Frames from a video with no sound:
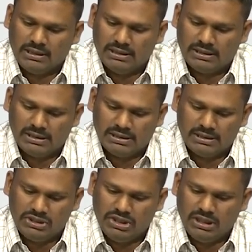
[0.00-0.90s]
this is
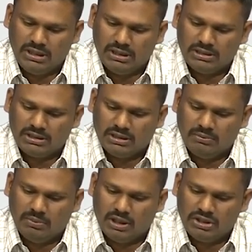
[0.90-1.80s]
G
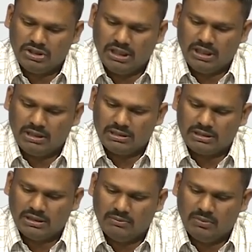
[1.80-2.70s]
sigma j
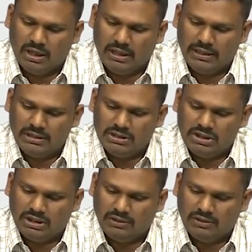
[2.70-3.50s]
sigma I G